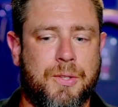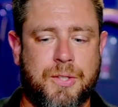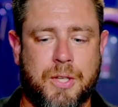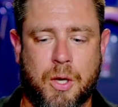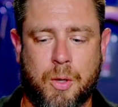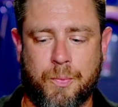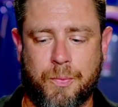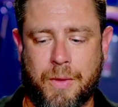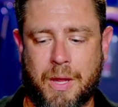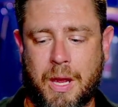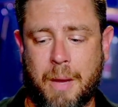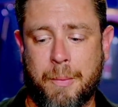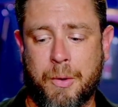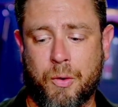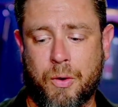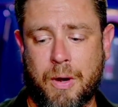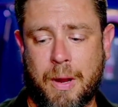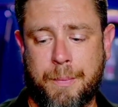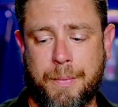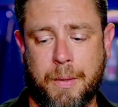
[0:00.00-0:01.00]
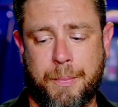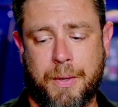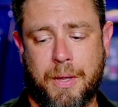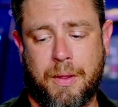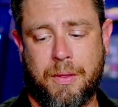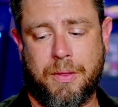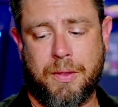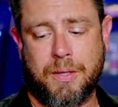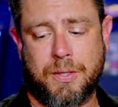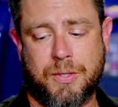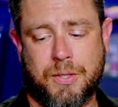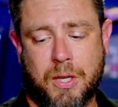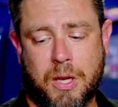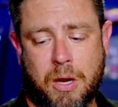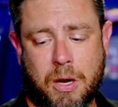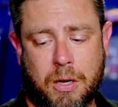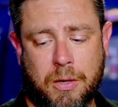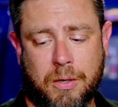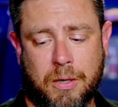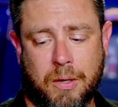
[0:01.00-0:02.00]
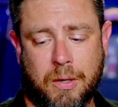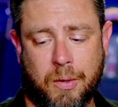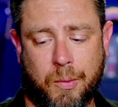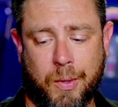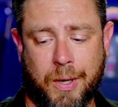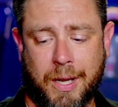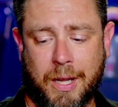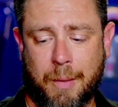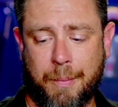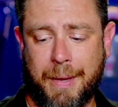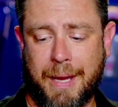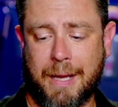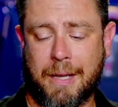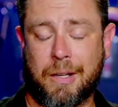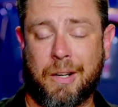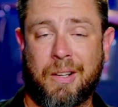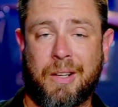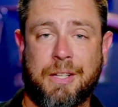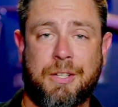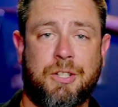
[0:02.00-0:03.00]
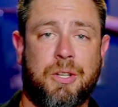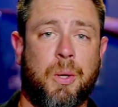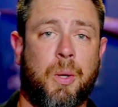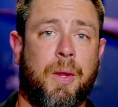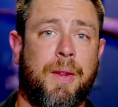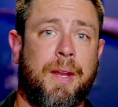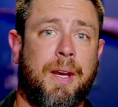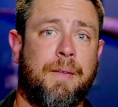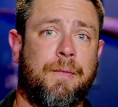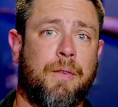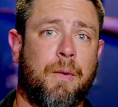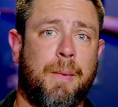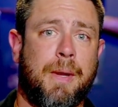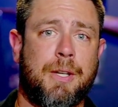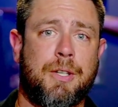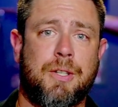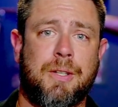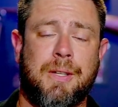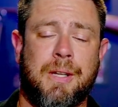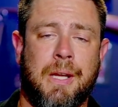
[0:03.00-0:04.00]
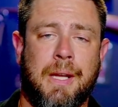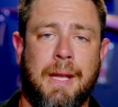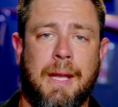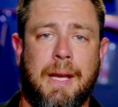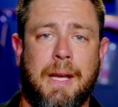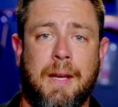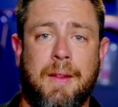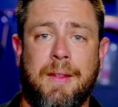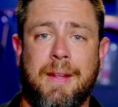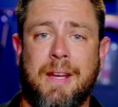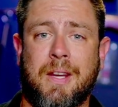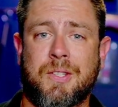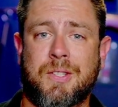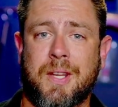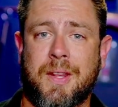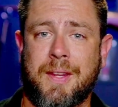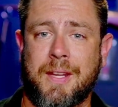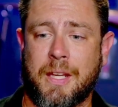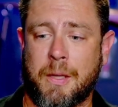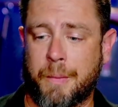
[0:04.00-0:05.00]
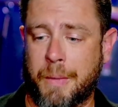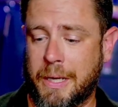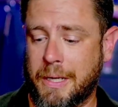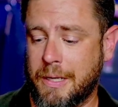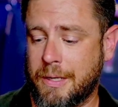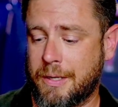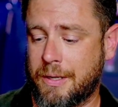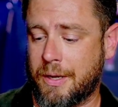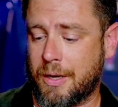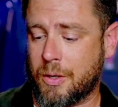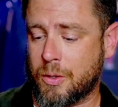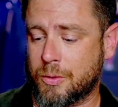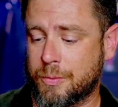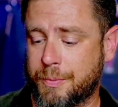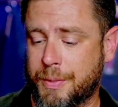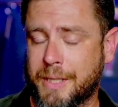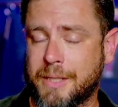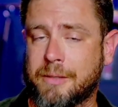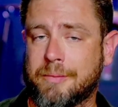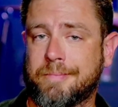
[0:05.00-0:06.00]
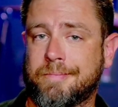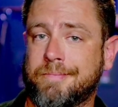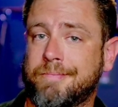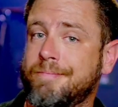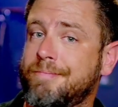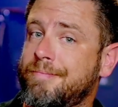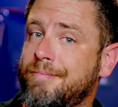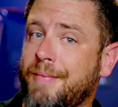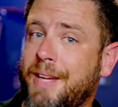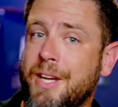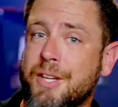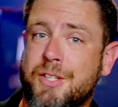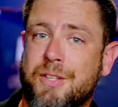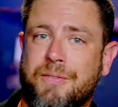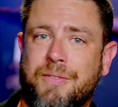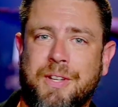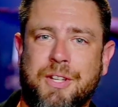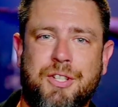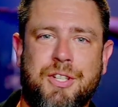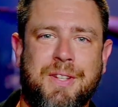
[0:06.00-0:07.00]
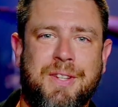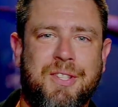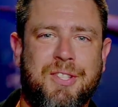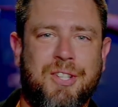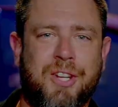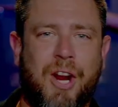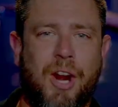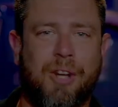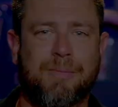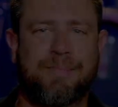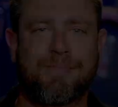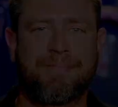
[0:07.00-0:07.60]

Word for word: So I'm going to wrap up this cigar. When I come back, I'll let you know all that information and anything else I think you might need to know. But here's to finishing the cigar.